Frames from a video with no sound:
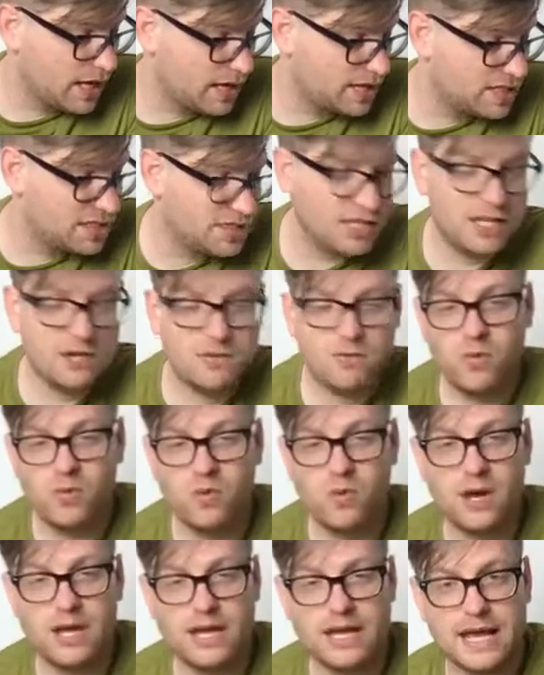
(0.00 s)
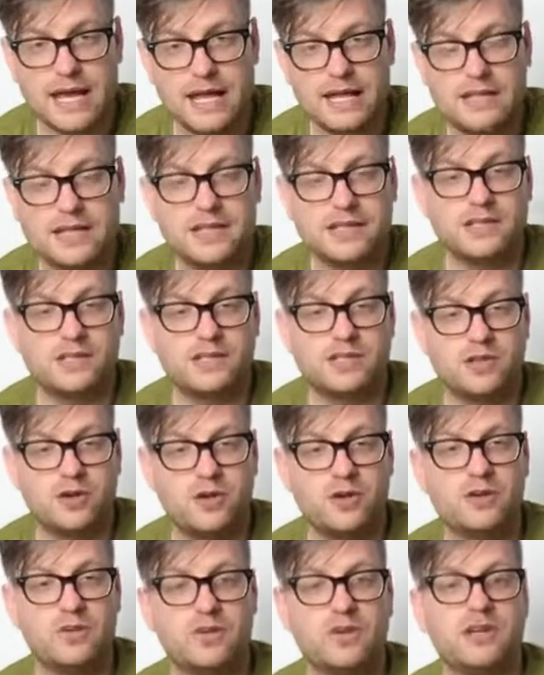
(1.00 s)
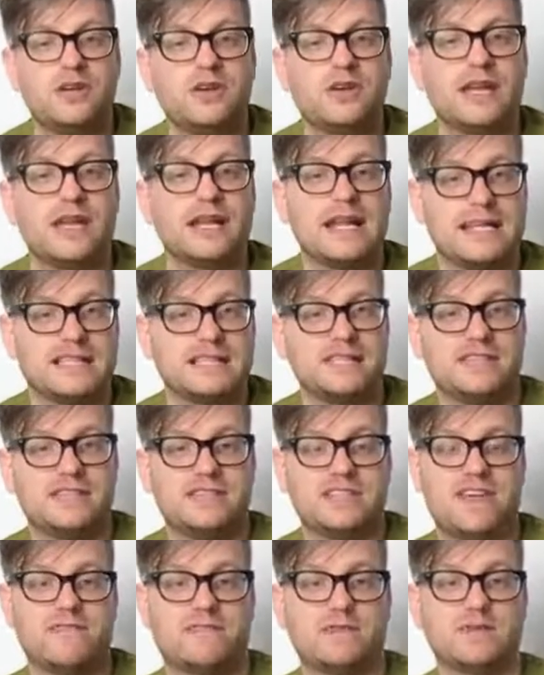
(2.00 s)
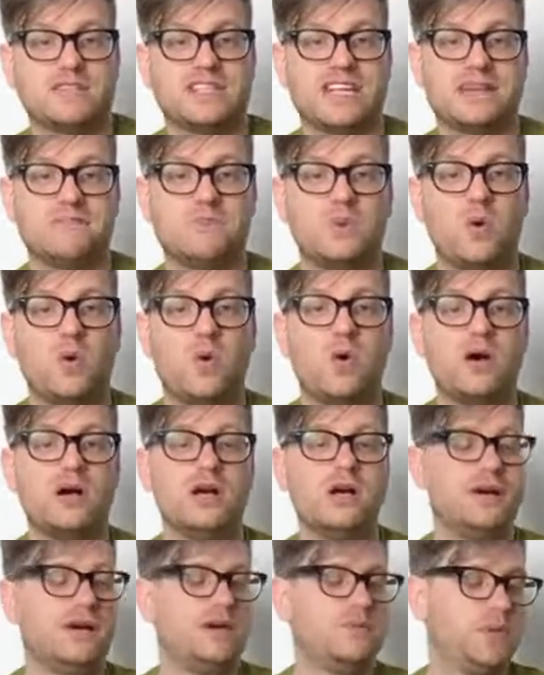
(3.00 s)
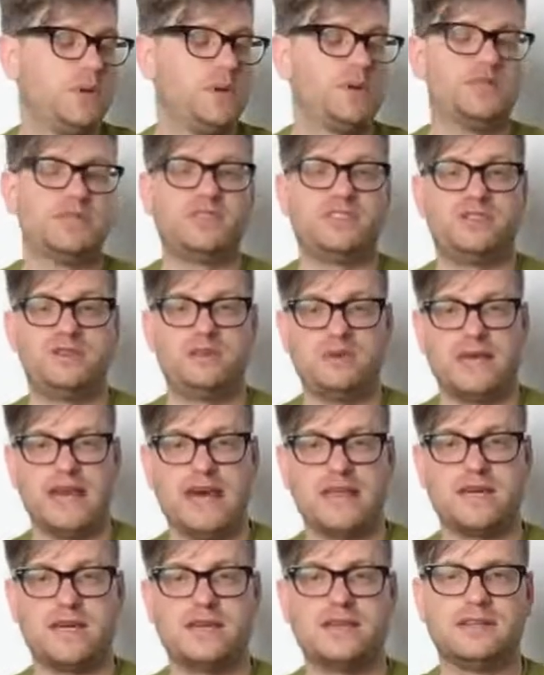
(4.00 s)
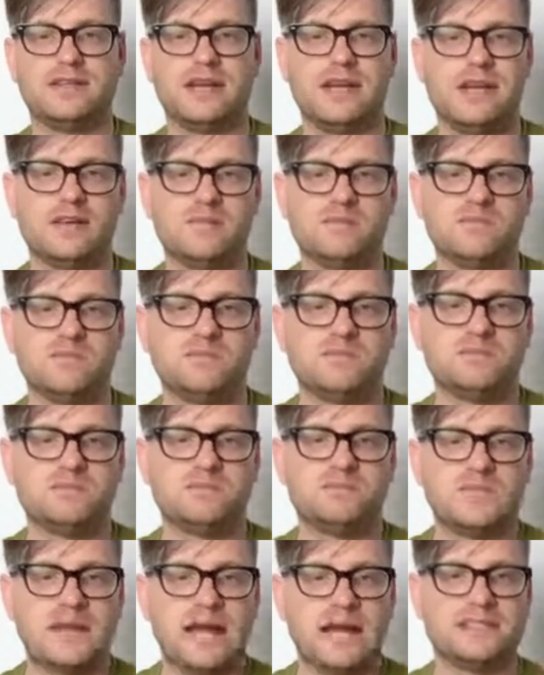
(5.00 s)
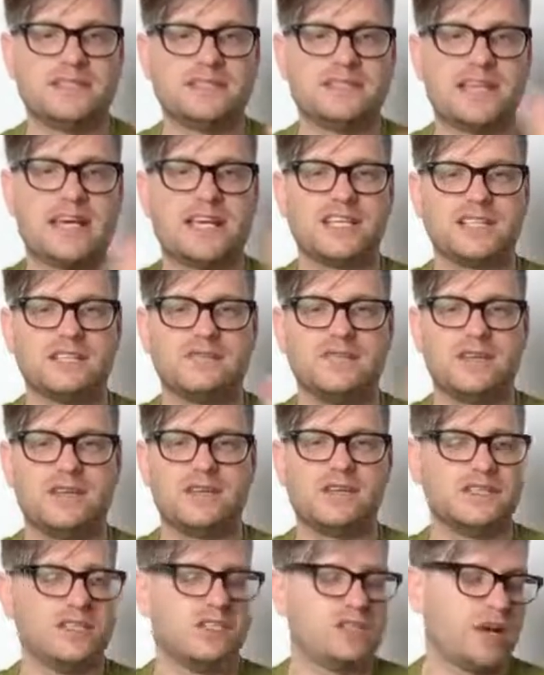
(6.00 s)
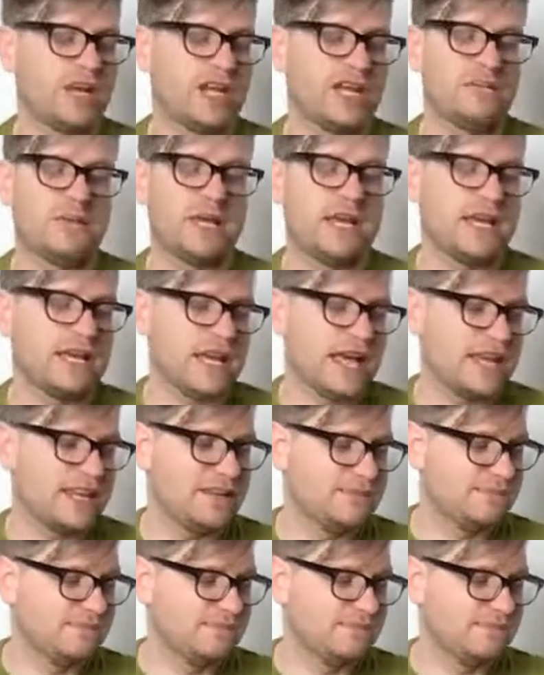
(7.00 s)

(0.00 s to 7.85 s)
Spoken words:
see you all again soon, looking less dishevelled and more put together. And thanks for joining me again.